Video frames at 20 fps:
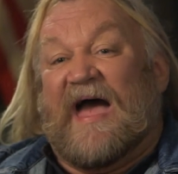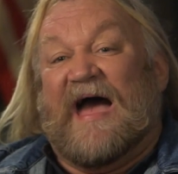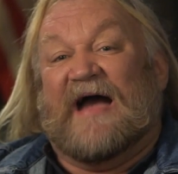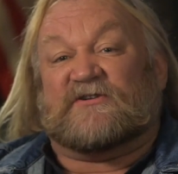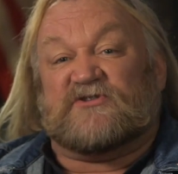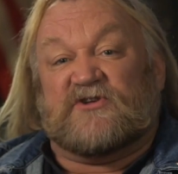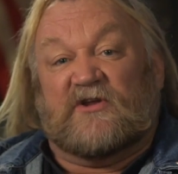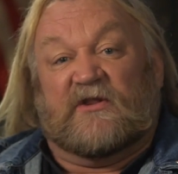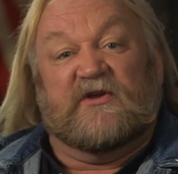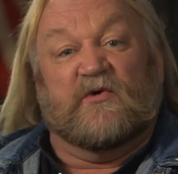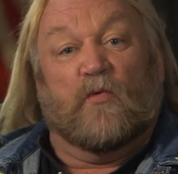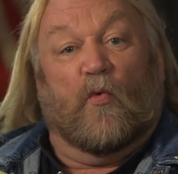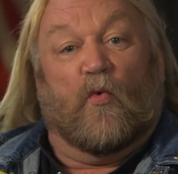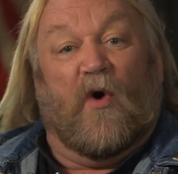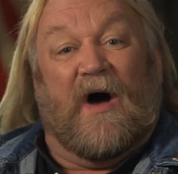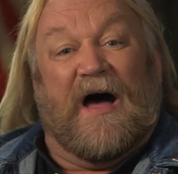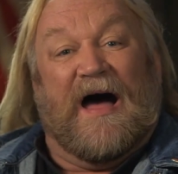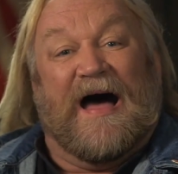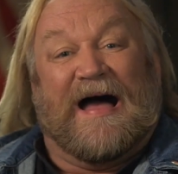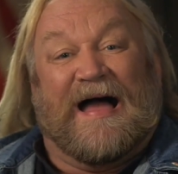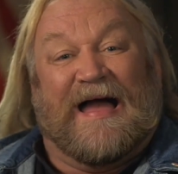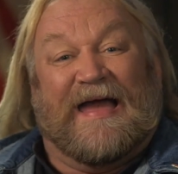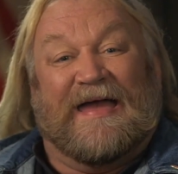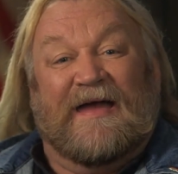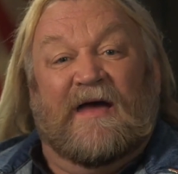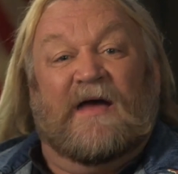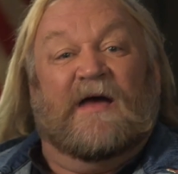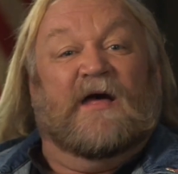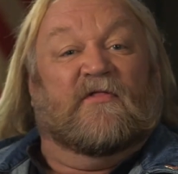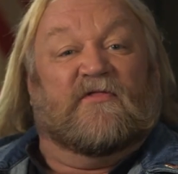actually
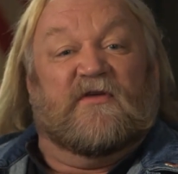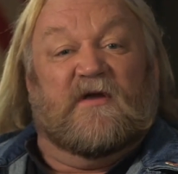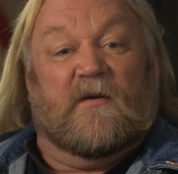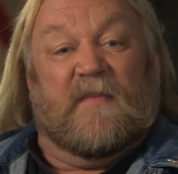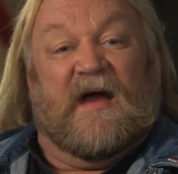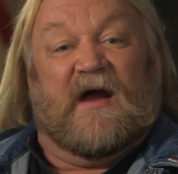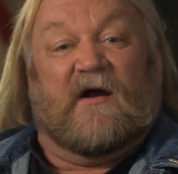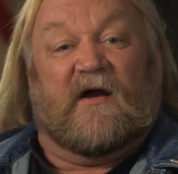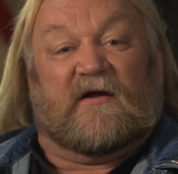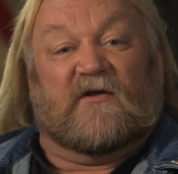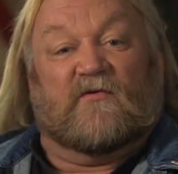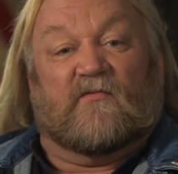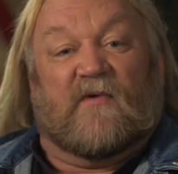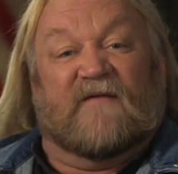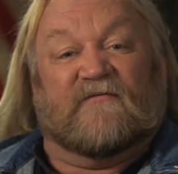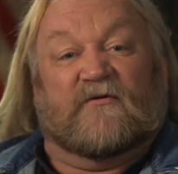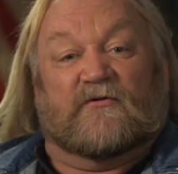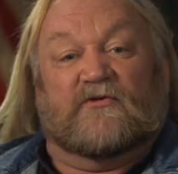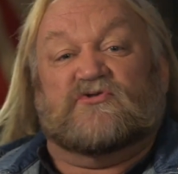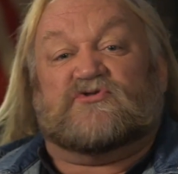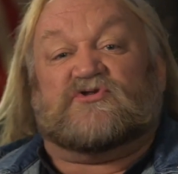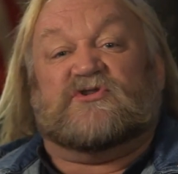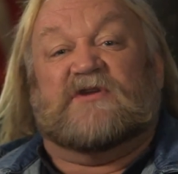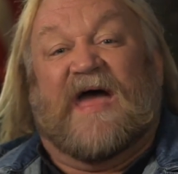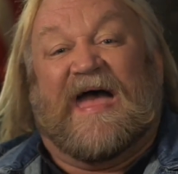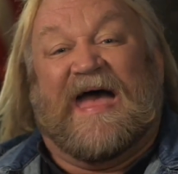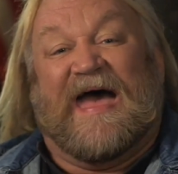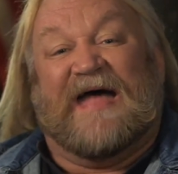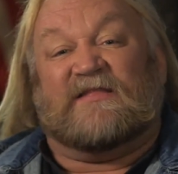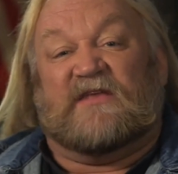why the American Revolution
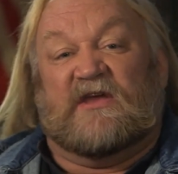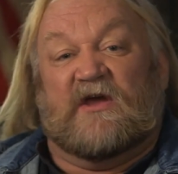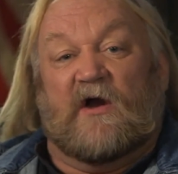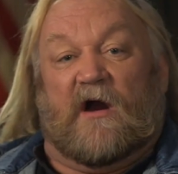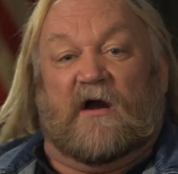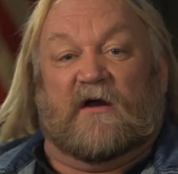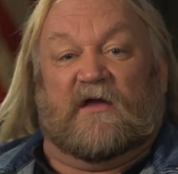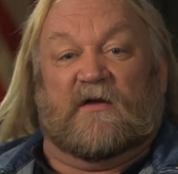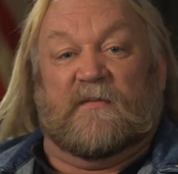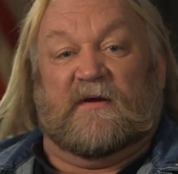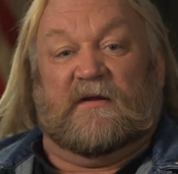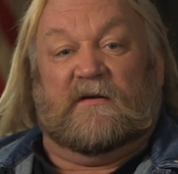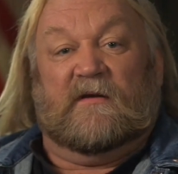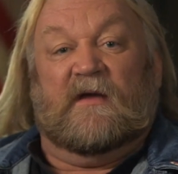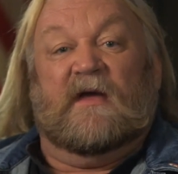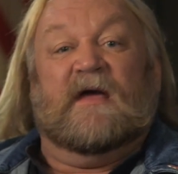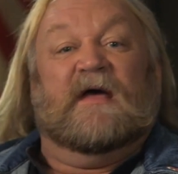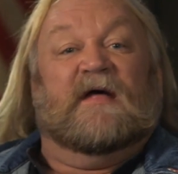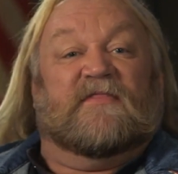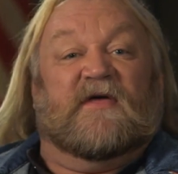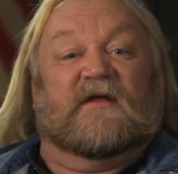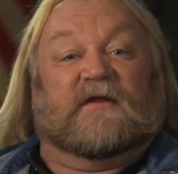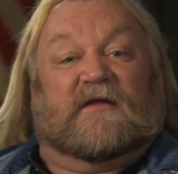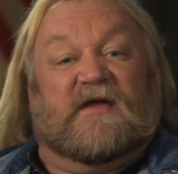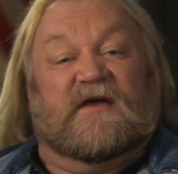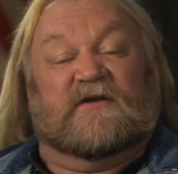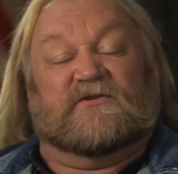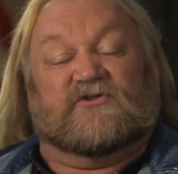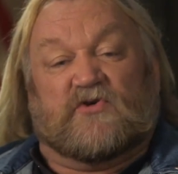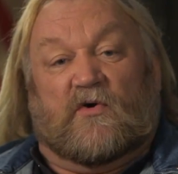had the argument that
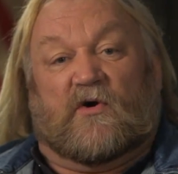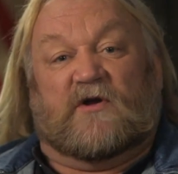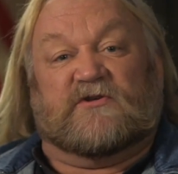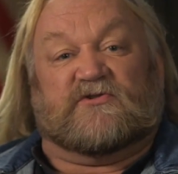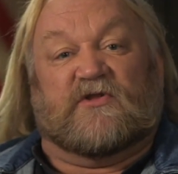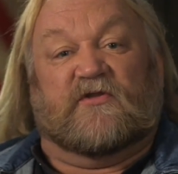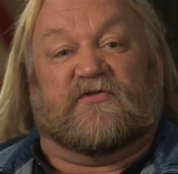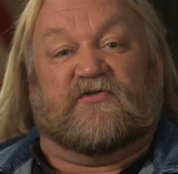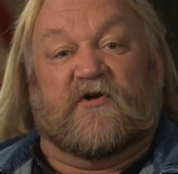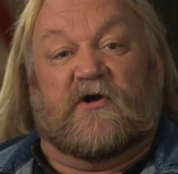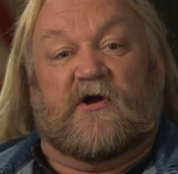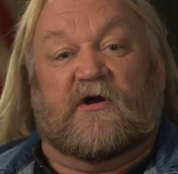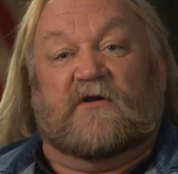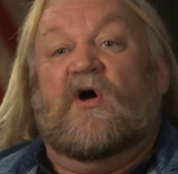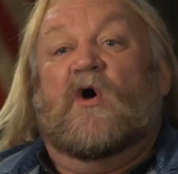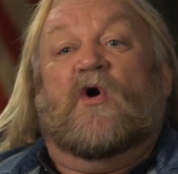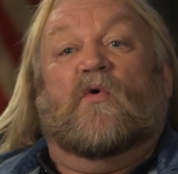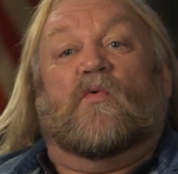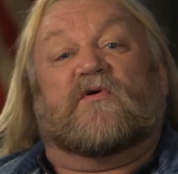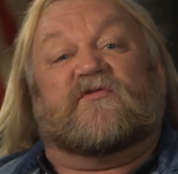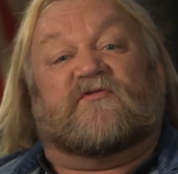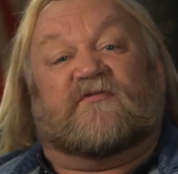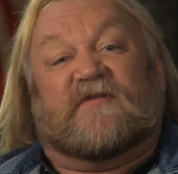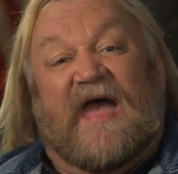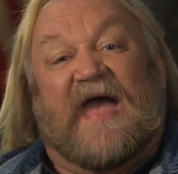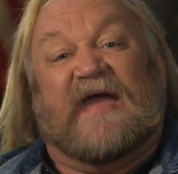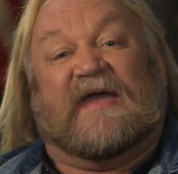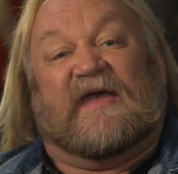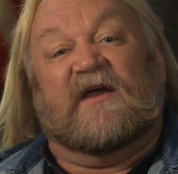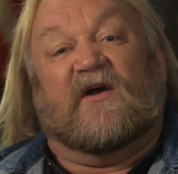King George III was
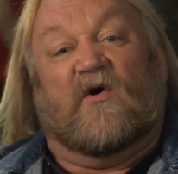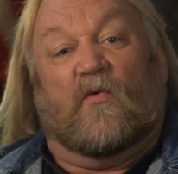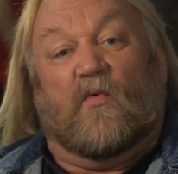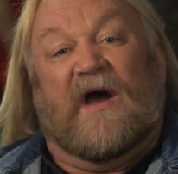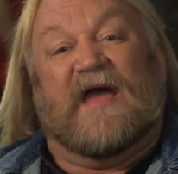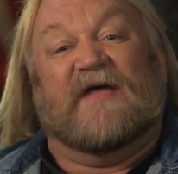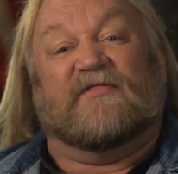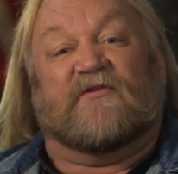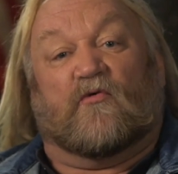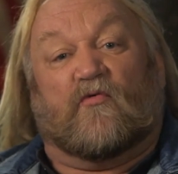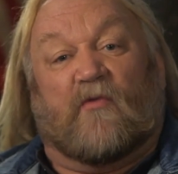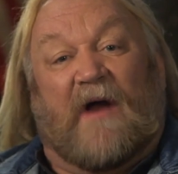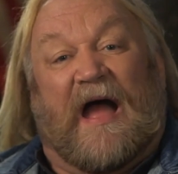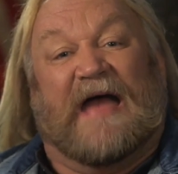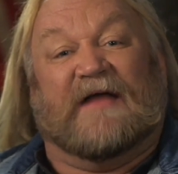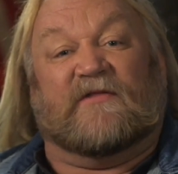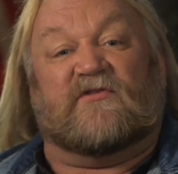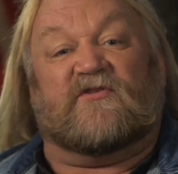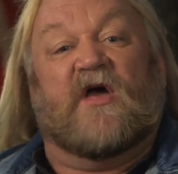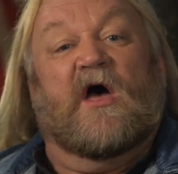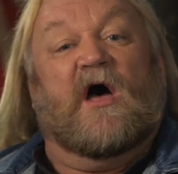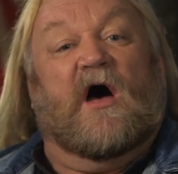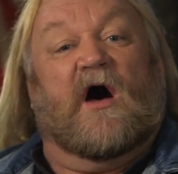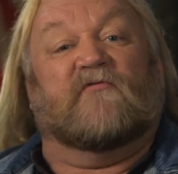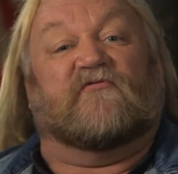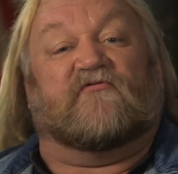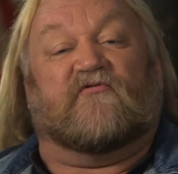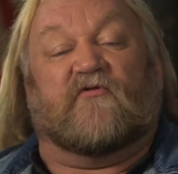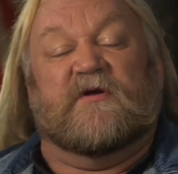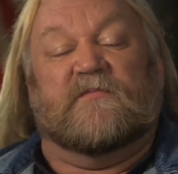taking away the rights
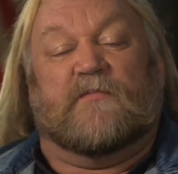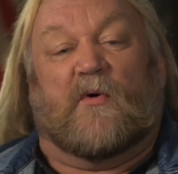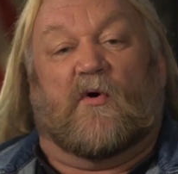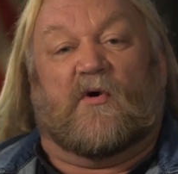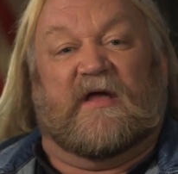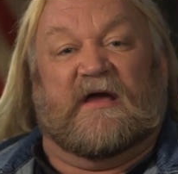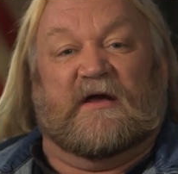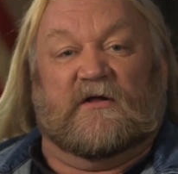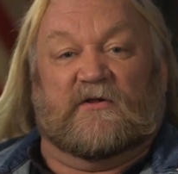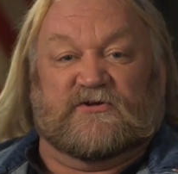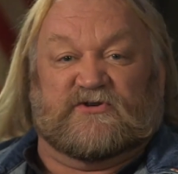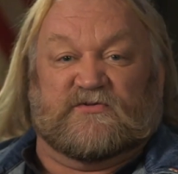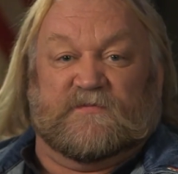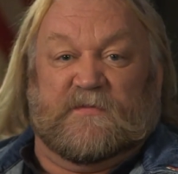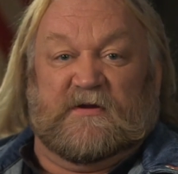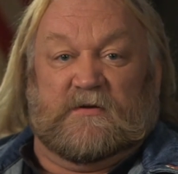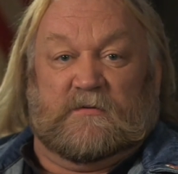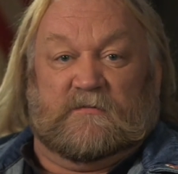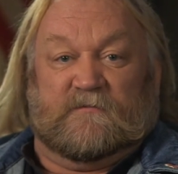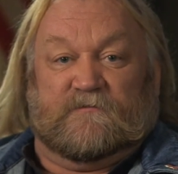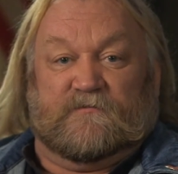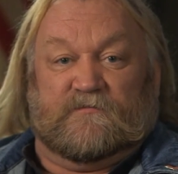of freeborn Englishmen.